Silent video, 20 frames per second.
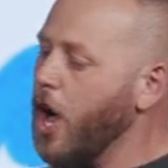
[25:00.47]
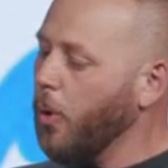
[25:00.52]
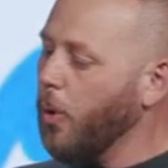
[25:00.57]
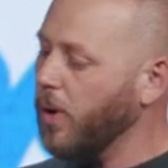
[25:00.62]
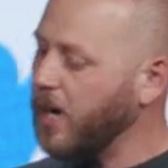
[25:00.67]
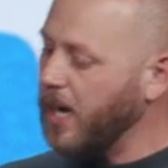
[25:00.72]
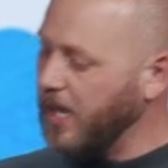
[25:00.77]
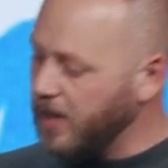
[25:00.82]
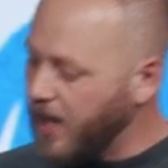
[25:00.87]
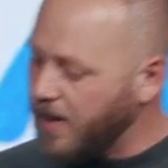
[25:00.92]

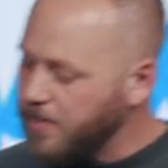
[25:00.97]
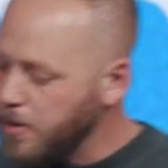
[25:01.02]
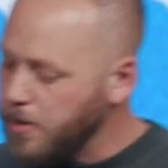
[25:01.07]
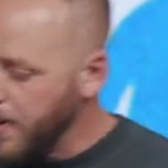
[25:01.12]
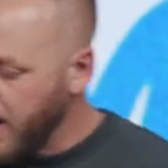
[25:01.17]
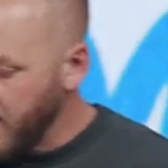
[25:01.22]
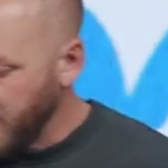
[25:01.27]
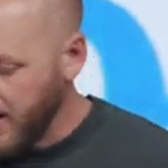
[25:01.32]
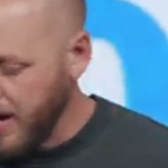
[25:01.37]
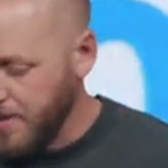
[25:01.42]
What I love
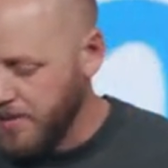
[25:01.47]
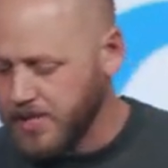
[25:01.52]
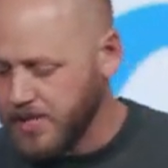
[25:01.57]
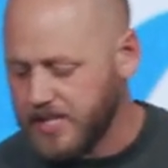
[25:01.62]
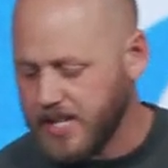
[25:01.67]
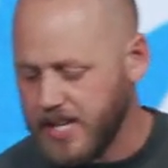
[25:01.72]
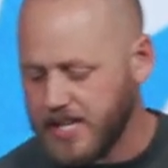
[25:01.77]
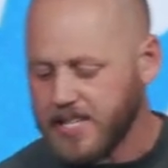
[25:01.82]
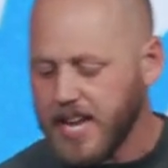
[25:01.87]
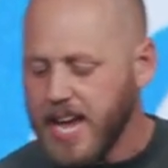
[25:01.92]
about him is
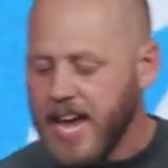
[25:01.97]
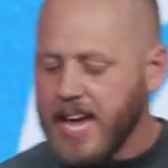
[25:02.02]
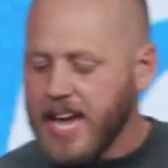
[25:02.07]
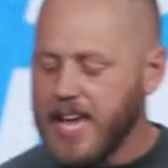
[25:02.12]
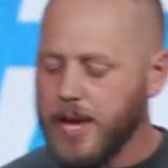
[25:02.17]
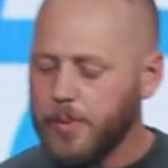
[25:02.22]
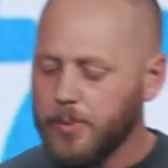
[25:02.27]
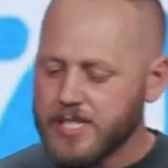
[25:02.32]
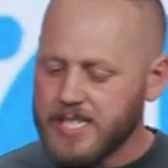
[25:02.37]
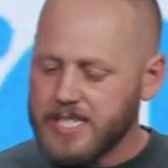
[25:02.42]
this:
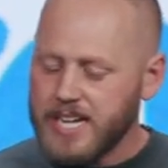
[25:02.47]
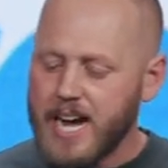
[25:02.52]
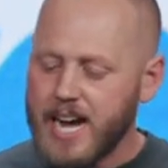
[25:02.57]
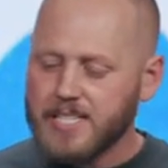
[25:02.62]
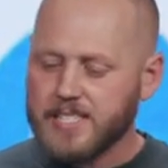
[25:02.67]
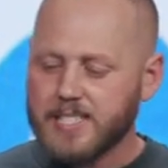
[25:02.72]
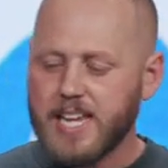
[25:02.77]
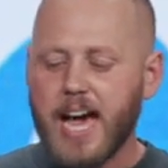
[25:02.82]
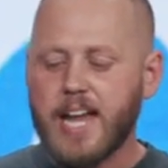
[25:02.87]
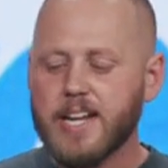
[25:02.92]
he was not
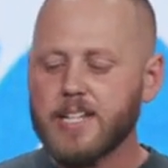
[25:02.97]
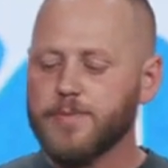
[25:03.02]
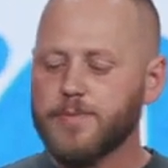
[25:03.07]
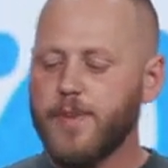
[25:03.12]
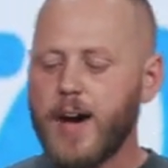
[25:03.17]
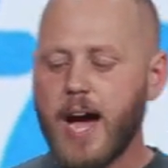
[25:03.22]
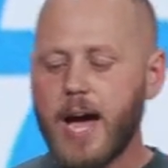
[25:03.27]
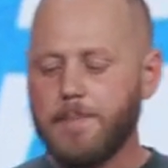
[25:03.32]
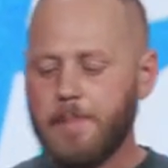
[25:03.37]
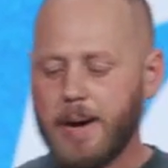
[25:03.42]

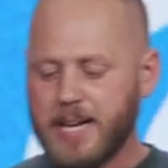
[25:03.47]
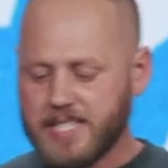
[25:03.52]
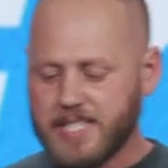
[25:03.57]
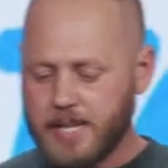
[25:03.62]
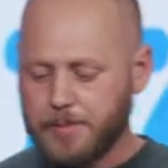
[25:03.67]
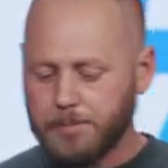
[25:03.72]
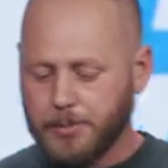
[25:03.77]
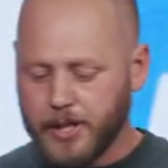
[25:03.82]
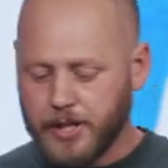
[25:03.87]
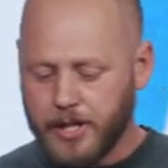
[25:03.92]
satisfied by
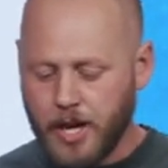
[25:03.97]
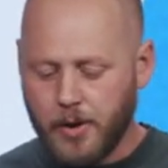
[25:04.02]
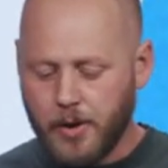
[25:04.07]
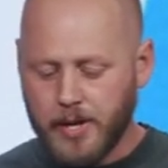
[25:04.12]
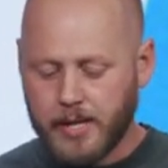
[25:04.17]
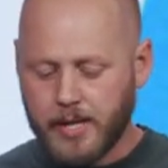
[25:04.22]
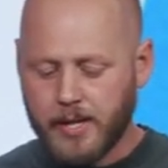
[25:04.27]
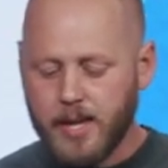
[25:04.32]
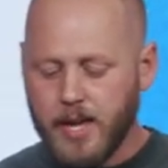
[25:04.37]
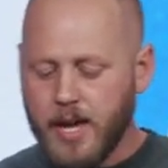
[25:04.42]
simply
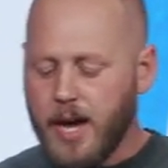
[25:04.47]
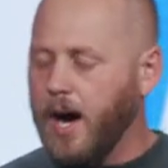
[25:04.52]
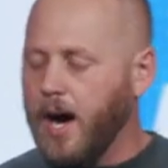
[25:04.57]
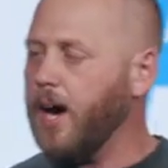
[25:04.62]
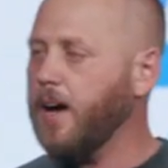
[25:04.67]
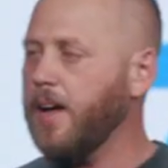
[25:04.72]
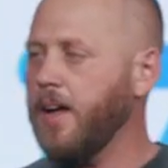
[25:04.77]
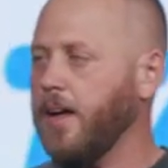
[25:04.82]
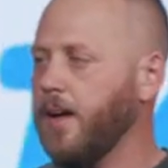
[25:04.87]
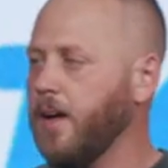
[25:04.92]
knowing
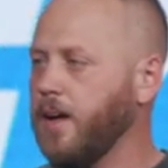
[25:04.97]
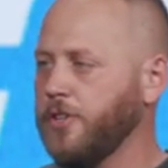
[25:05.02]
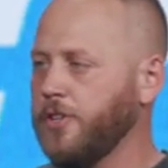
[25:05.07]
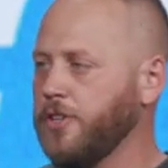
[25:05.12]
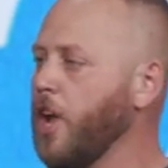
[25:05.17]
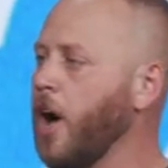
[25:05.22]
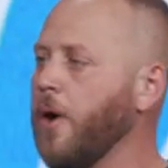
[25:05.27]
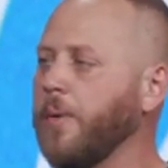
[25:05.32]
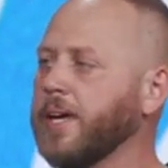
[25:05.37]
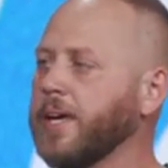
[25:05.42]

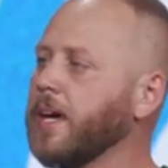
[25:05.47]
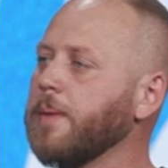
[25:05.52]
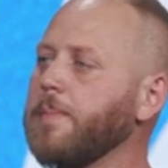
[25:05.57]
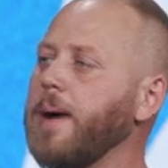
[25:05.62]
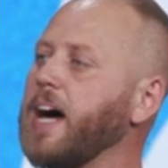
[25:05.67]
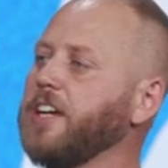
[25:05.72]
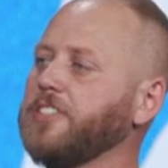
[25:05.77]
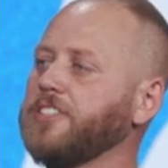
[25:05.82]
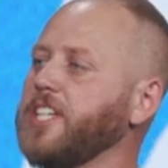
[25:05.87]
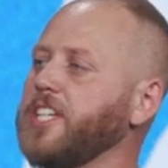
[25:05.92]

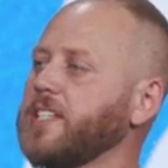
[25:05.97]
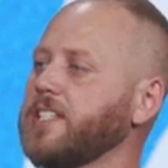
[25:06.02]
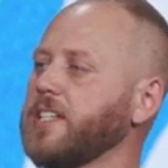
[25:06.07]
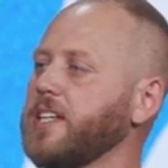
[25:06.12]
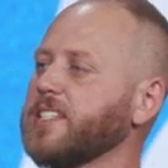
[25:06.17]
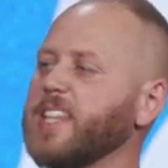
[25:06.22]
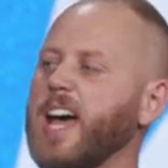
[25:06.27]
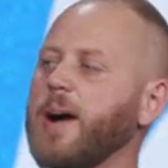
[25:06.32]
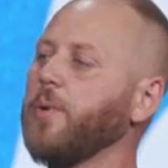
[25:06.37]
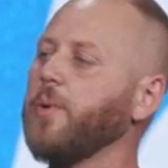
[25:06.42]
about
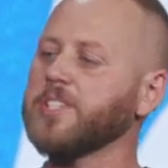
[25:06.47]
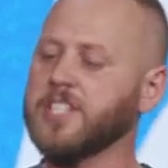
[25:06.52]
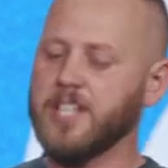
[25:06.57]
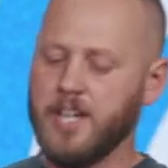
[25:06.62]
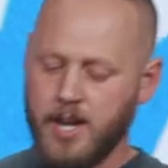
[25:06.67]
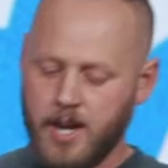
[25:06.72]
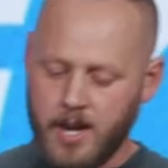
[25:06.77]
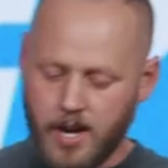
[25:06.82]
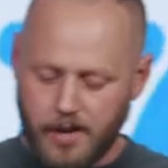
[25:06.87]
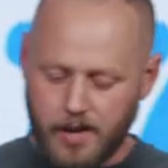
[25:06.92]
Jesus. That wasn't
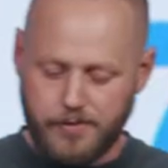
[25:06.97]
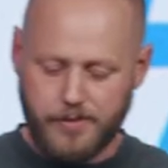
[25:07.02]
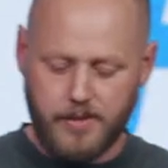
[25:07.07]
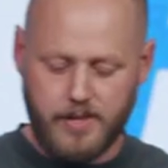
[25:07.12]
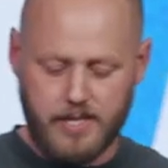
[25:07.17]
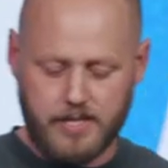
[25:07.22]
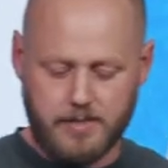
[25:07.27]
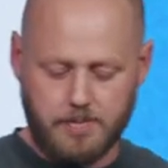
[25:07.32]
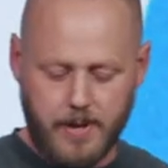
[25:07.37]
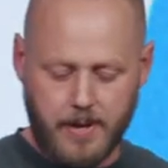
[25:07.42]
enough for
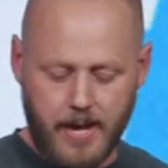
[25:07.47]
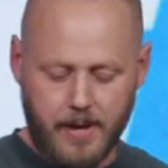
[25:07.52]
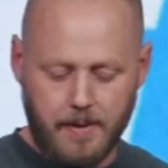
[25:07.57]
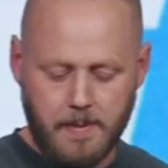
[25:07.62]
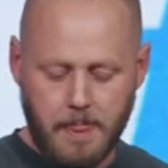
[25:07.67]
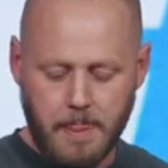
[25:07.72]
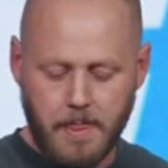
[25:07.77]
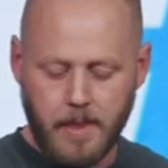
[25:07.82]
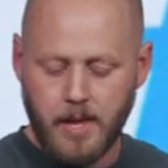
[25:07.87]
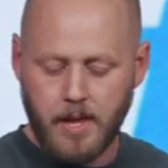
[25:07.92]
this man.
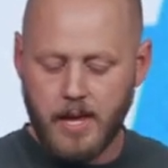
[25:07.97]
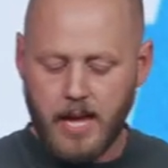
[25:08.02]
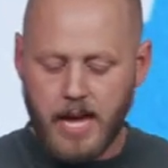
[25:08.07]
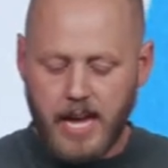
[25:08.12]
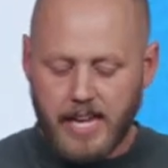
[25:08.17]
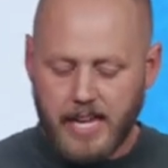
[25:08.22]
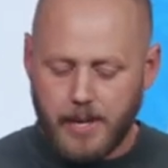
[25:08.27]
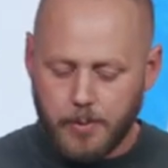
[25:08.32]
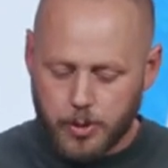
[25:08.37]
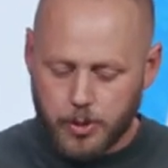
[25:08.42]

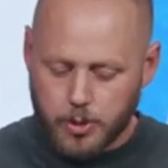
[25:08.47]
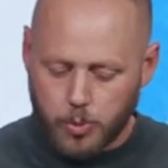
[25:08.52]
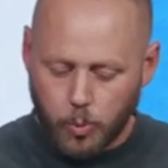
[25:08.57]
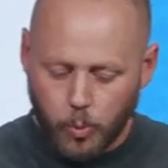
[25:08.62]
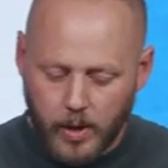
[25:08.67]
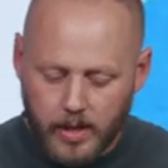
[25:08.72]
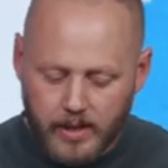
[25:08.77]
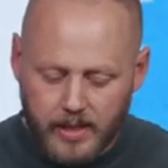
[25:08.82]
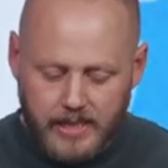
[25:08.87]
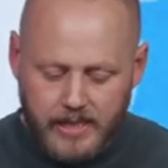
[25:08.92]
He was
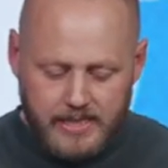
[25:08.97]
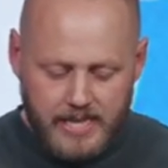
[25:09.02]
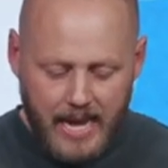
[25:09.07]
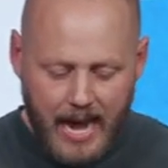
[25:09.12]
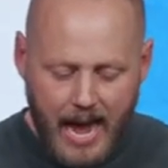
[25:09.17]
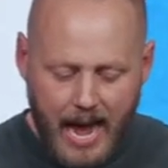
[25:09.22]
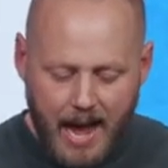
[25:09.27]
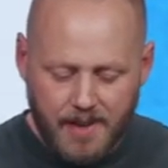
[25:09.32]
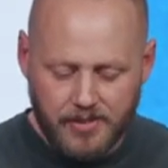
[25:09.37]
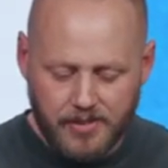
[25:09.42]
willing to
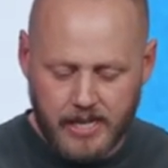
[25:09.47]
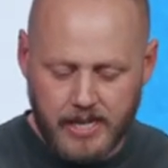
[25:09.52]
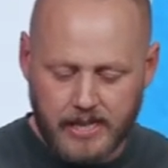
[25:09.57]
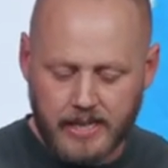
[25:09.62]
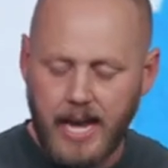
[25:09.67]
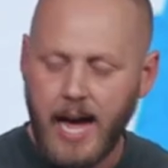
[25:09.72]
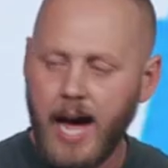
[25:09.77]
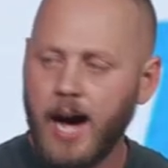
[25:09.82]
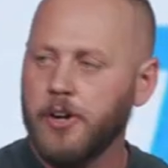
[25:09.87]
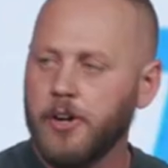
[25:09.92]
have an
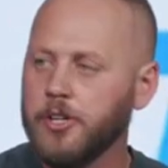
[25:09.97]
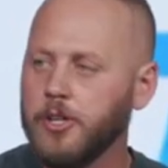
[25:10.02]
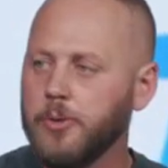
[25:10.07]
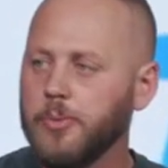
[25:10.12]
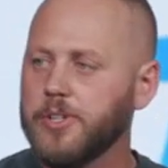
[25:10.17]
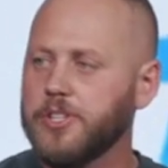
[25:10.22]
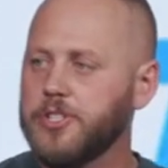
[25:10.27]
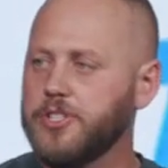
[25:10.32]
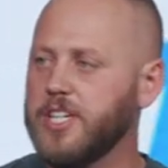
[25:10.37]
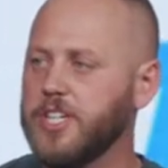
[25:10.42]
encounter
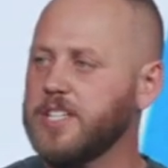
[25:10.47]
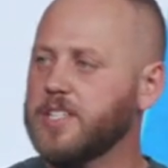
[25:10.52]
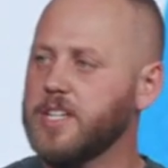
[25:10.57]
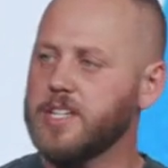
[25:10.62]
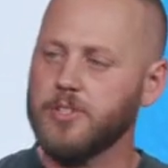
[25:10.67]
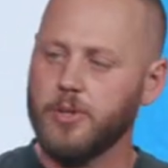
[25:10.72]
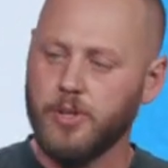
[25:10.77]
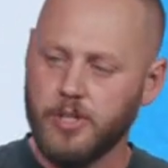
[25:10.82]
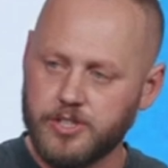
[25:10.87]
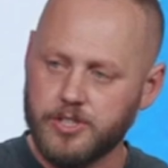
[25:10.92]
with
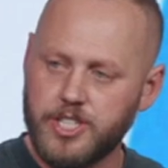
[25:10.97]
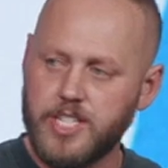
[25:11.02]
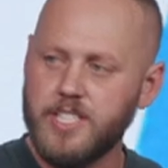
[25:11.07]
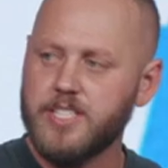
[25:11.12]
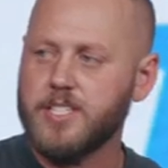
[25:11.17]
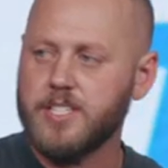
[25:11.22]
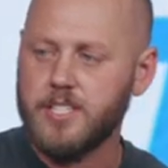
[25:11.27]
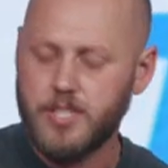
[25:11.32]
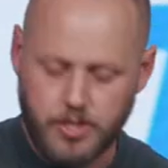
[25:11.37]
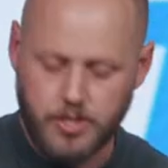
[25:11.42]
Jesus on
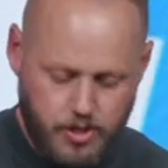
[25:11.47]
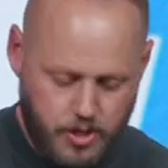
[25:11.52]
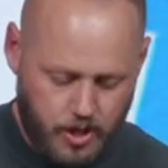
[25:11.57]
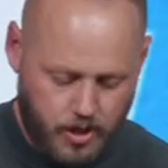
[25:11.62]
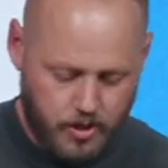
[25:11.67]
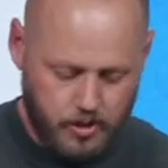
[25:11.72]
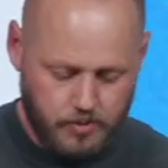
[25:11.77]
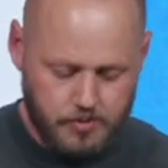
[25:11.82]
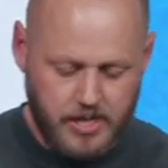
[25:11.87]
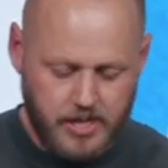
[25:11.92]
Jesus'
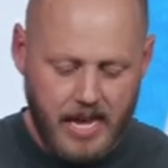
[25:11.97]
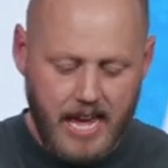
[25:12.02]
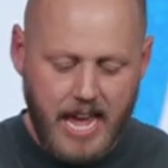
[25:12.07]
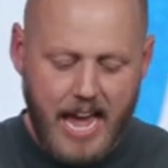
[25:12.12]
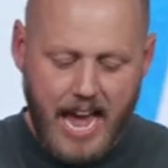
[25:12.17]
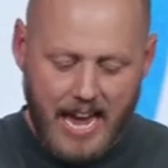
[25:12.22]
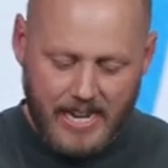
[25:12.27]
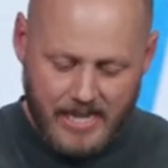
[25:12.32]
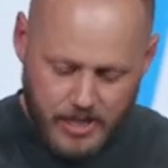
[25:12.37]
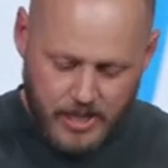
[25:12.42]
terms,
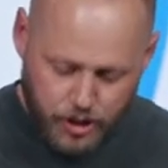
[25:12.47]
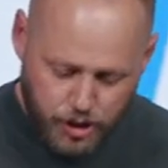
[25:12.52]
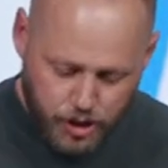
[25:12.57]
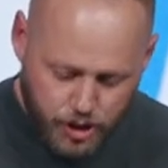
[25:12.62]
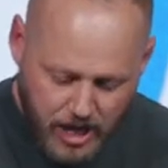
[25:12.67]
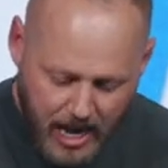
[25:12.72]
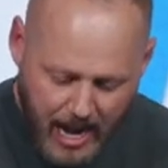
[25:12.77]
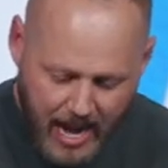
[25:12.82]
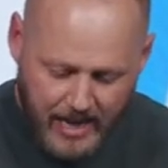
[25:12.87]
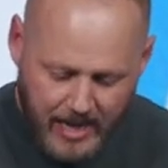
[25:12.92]
and it
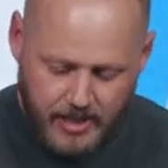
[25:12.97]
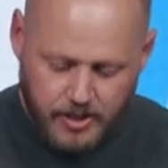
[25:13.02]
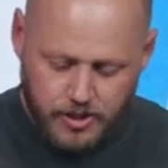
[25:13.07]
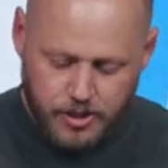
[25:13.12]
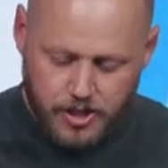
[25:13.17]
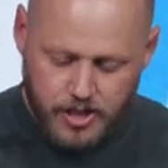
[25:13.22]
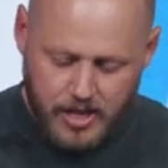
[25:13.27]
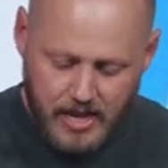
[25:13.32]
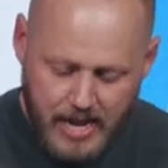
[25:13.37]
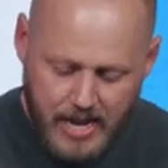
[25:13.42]

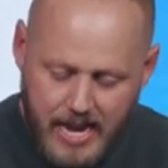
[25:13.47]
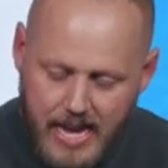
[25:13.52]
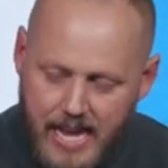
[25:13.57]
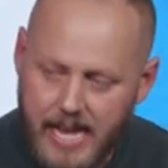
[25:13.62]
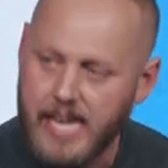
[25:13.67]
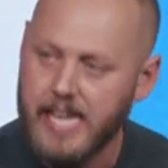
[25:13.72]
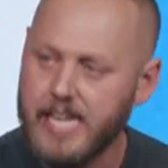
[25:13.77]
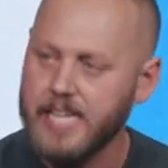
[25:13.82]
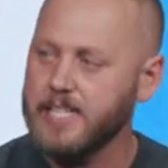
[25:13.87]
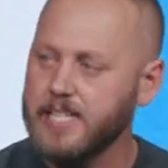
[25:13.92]
changed
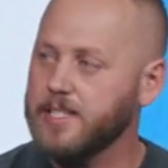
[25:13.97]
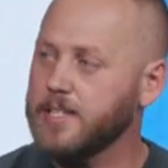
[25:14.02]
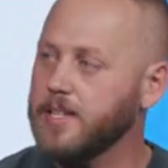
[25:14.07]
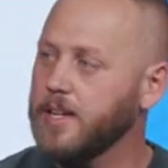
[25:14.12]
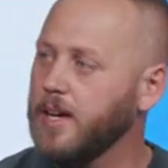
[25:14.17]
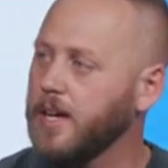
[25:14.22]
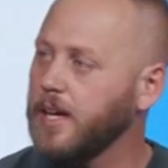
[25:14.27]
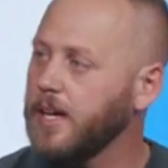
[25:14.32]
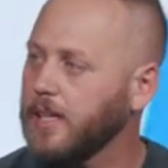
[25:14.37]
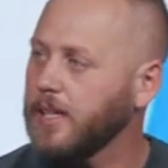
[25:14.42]
his
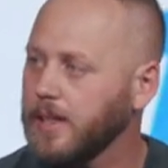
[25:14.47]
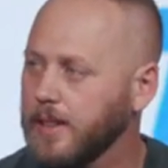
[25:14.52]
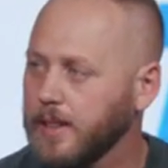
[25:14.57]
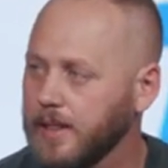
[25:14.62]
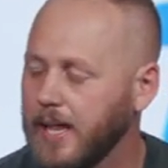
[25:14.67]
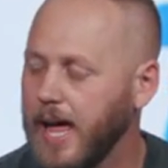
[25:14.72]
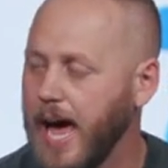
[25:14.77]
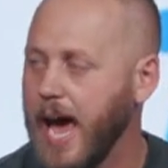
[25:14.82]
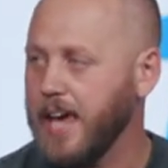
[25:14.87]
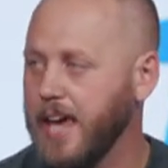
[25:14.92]

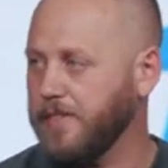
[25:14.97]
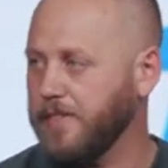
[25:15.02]
life.